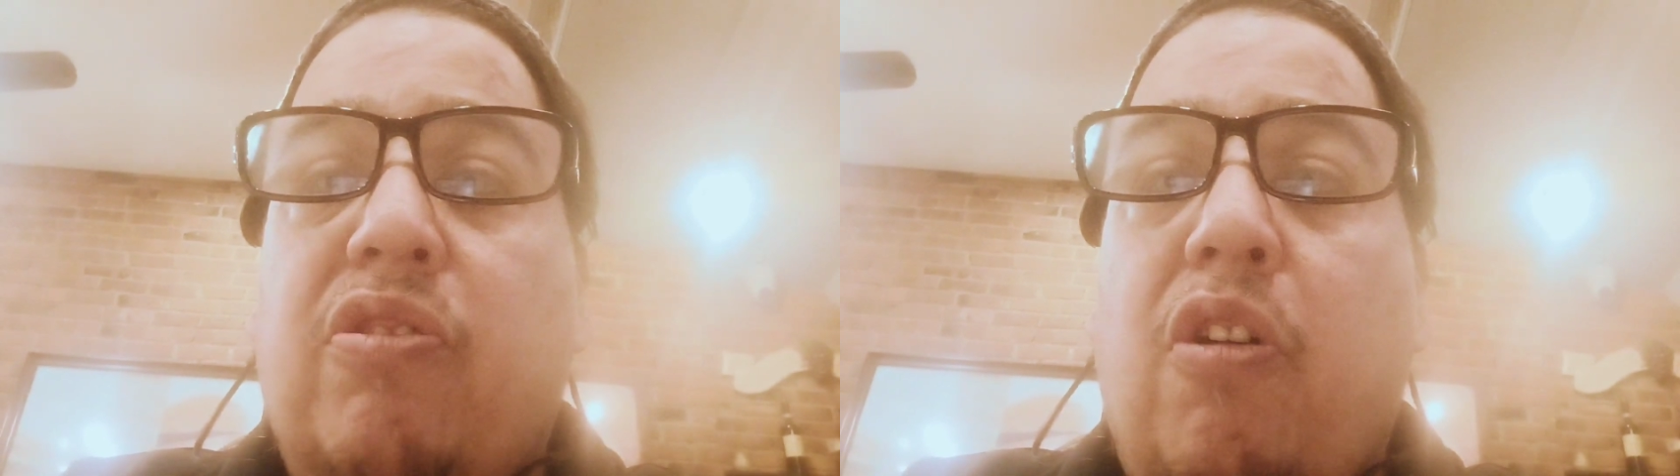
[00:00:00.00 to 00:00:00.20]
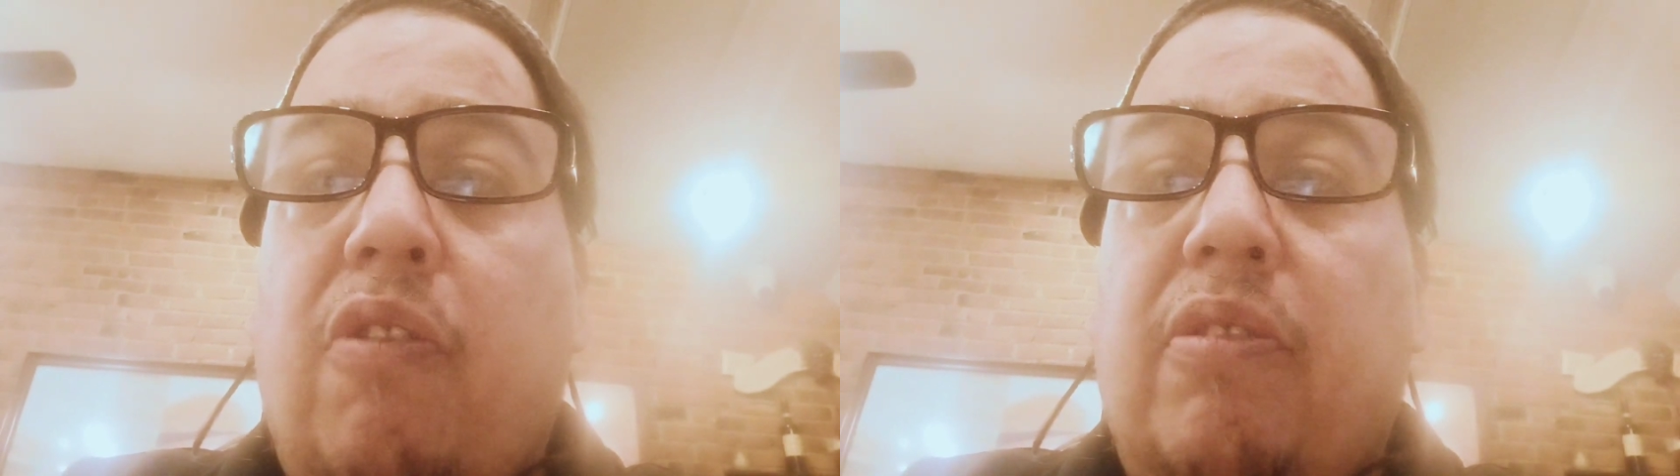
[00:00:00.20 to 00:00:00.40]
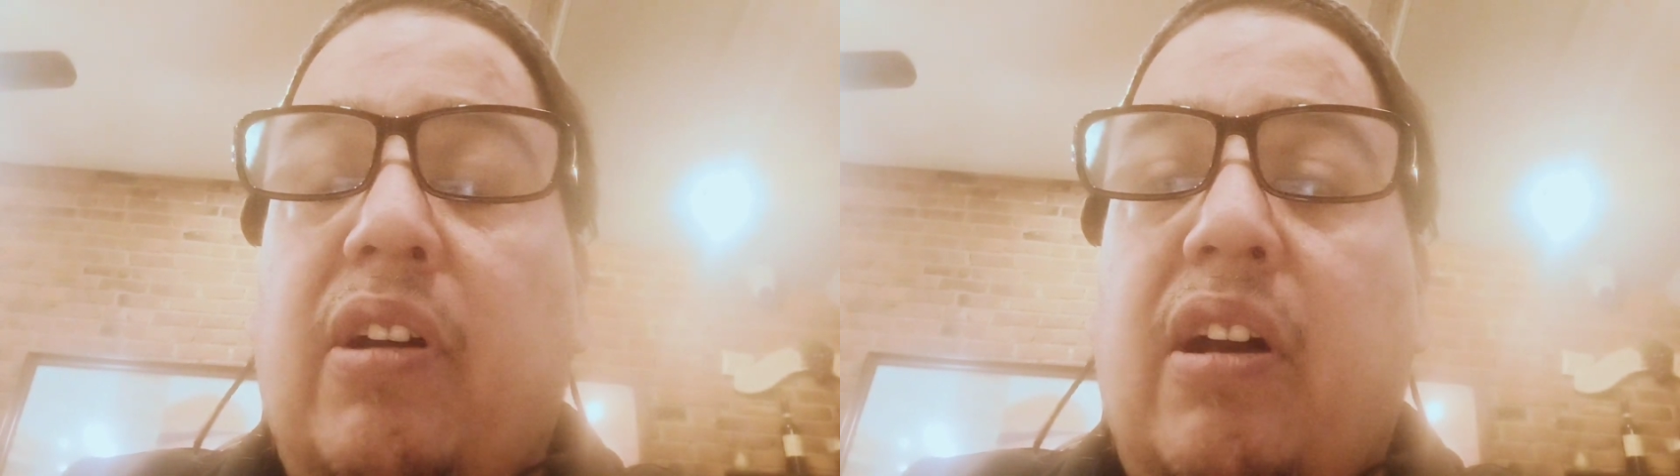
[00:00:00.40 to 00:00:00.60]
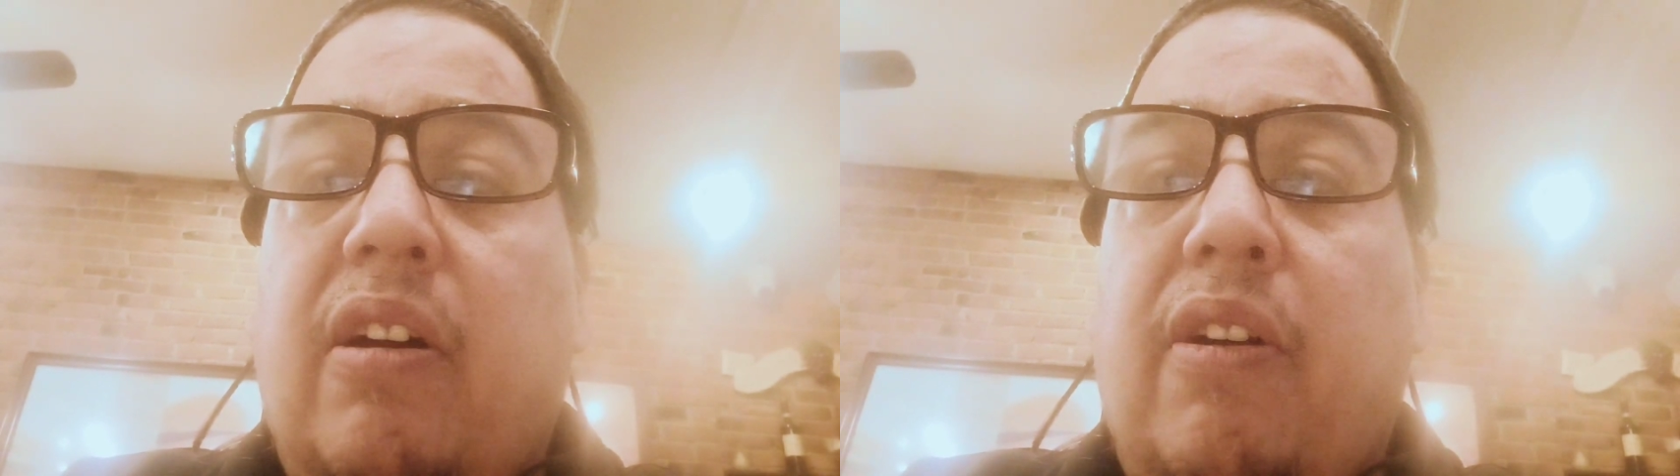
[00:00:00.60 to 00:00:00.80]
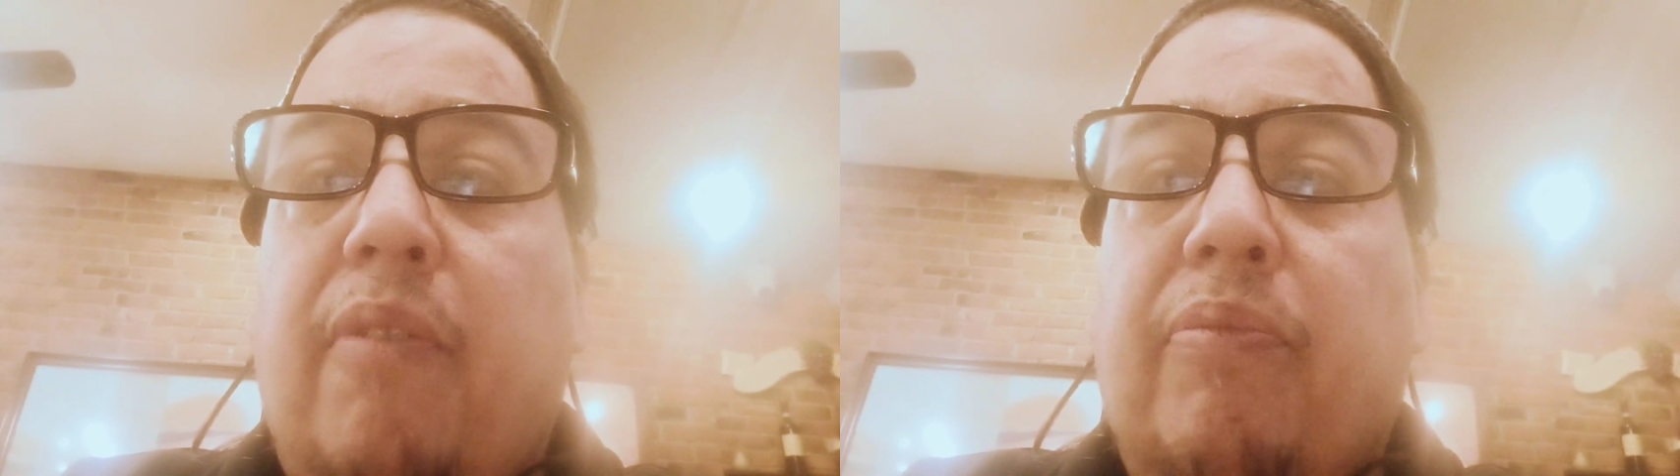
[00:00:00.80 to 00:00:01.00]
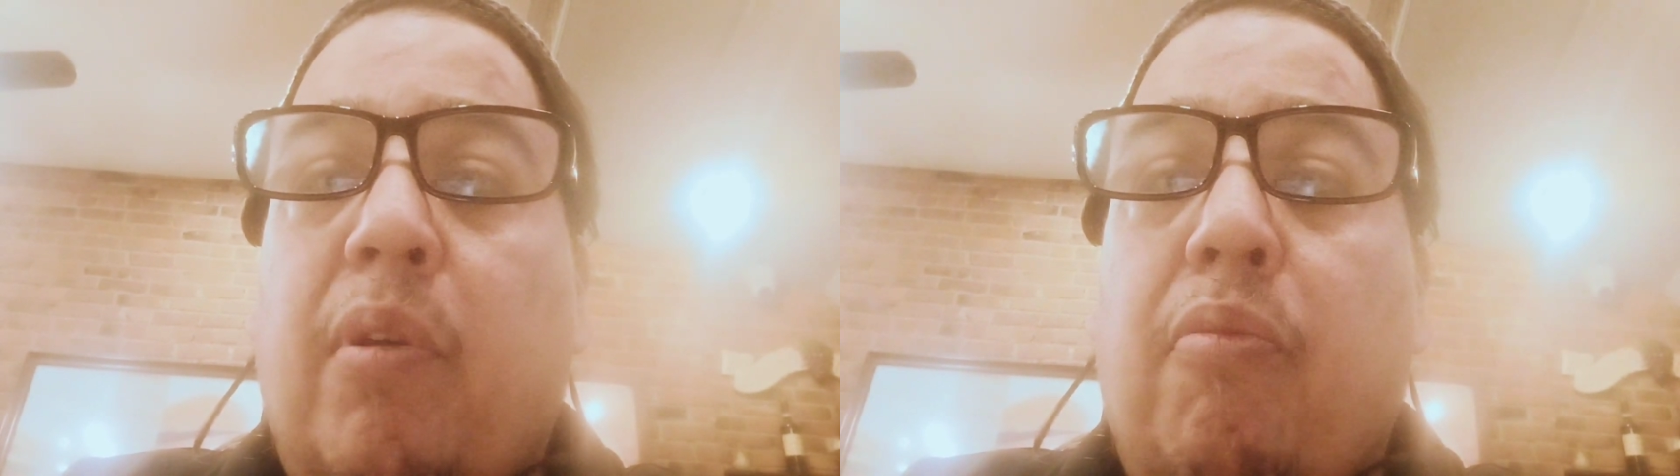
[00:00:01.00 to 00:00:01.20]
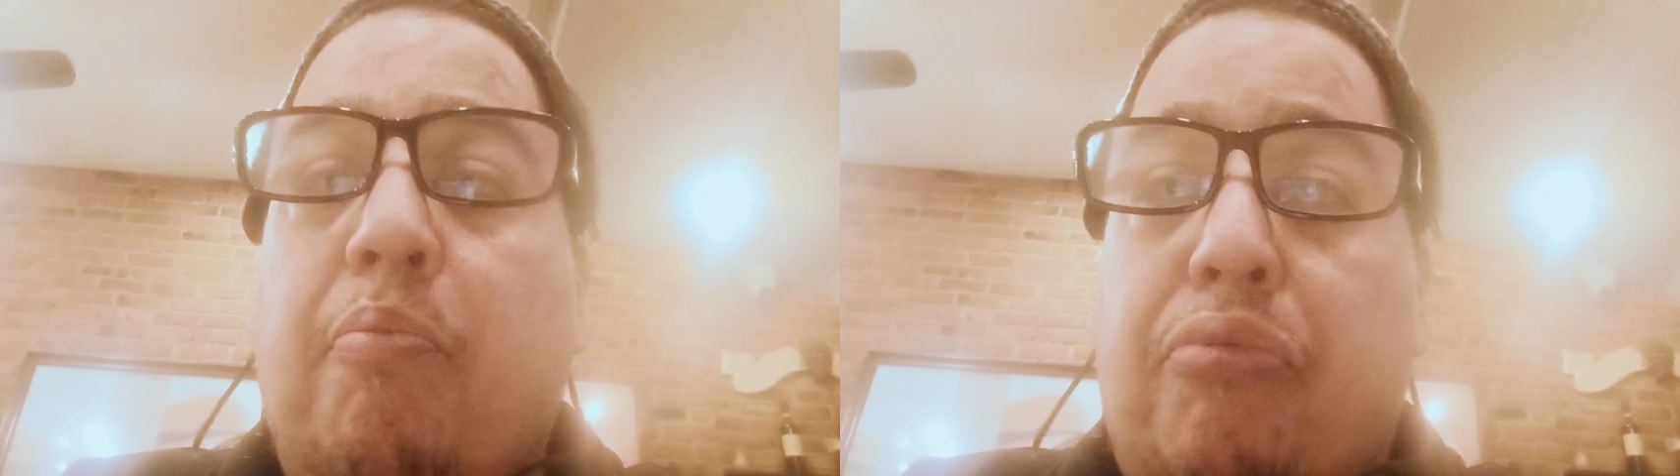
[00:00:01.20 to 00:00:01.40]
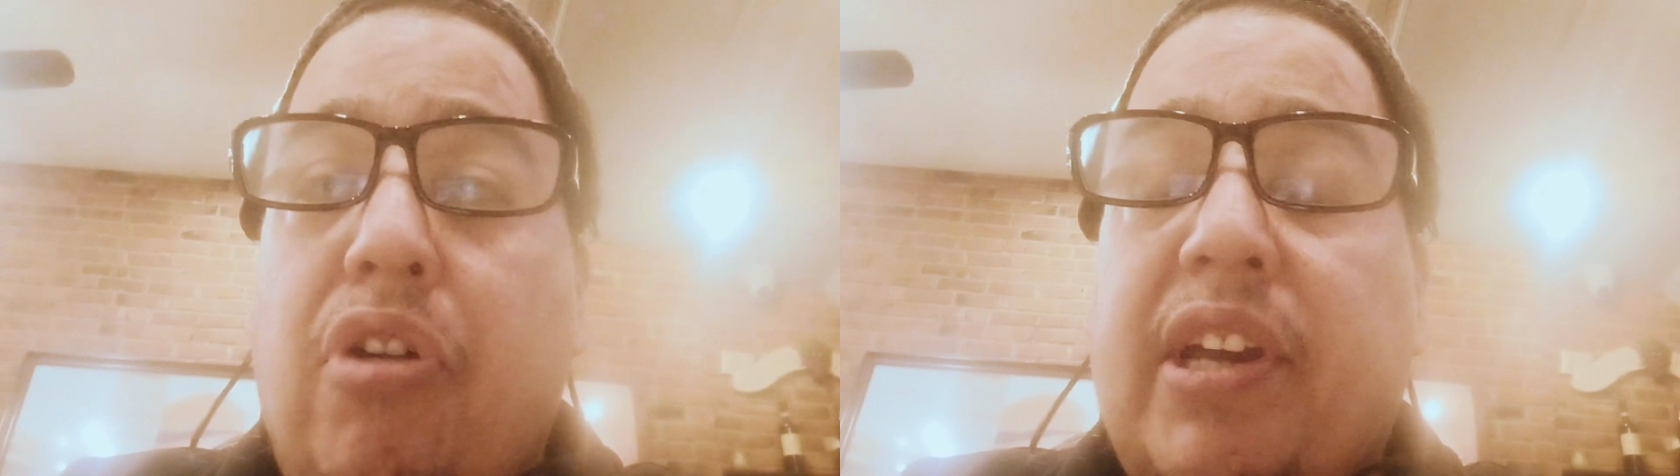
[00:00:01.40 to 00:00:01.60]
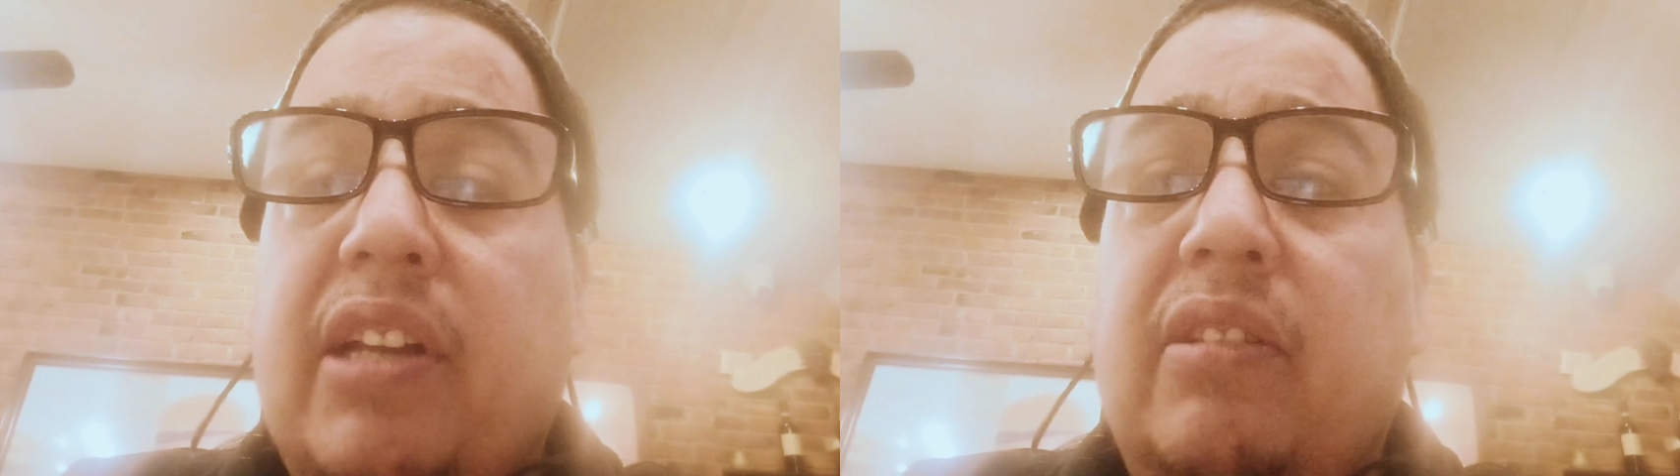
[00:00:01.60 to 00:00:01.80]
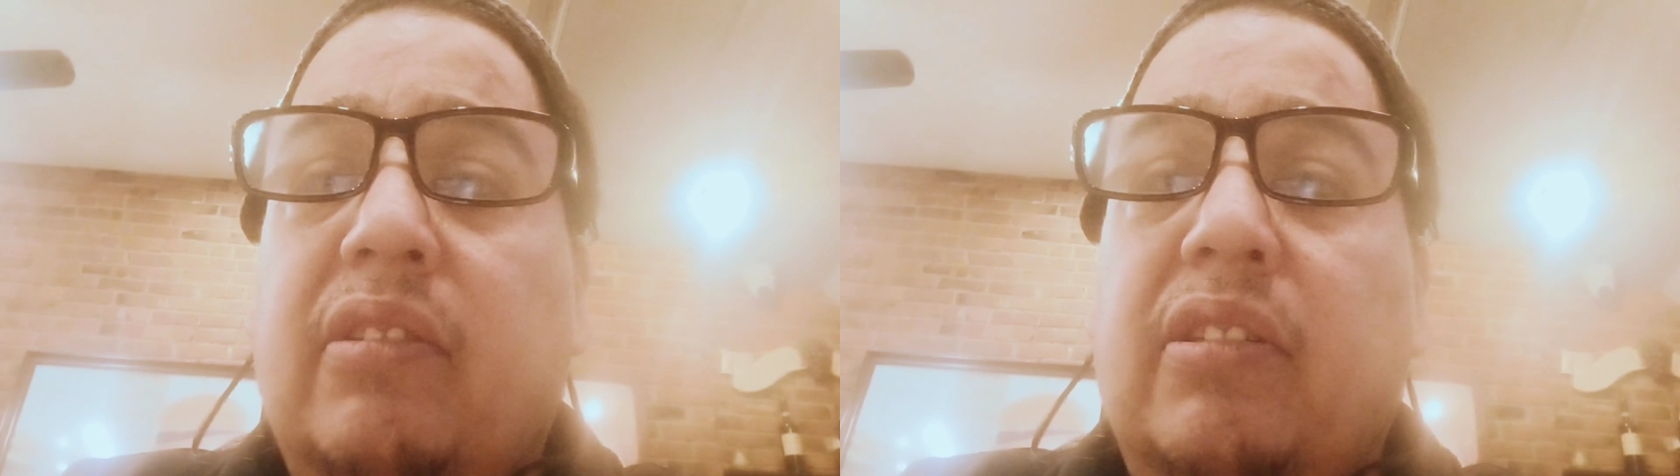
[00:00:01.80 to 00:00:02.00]
know,
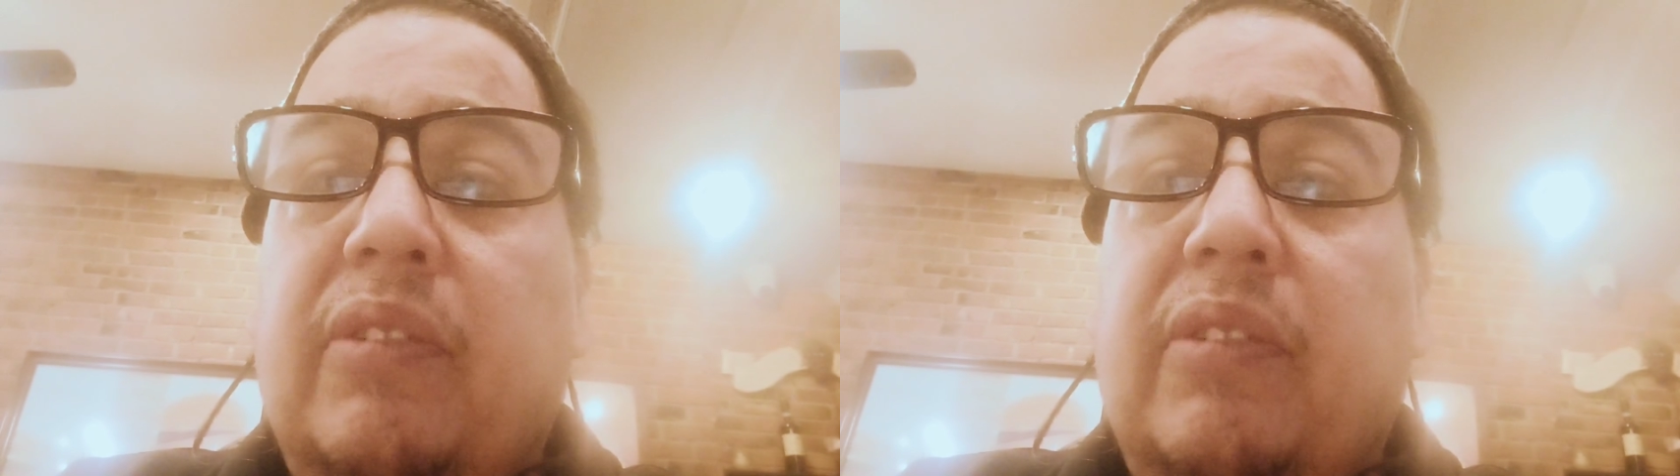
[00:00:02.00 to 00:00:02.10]
rocking.